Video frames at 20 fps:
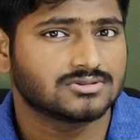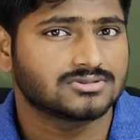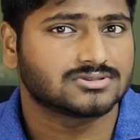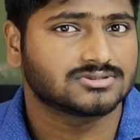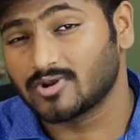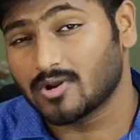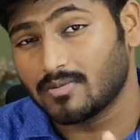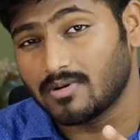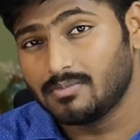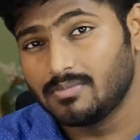It's
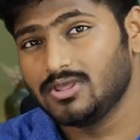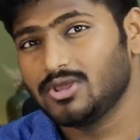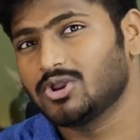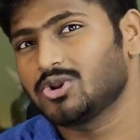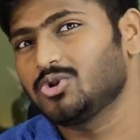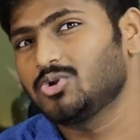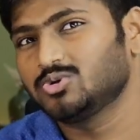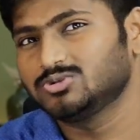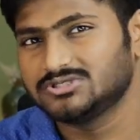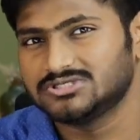probably
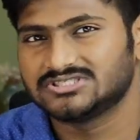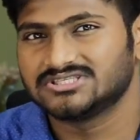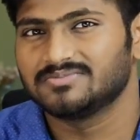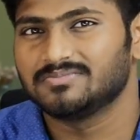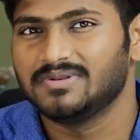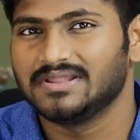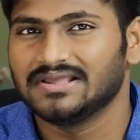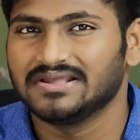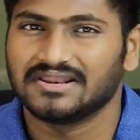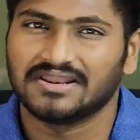your nosy
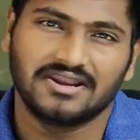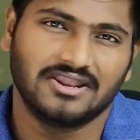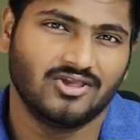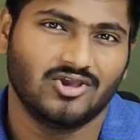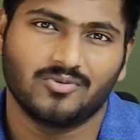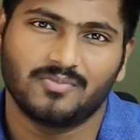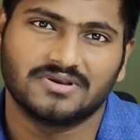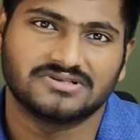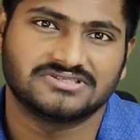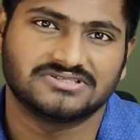sibling reading your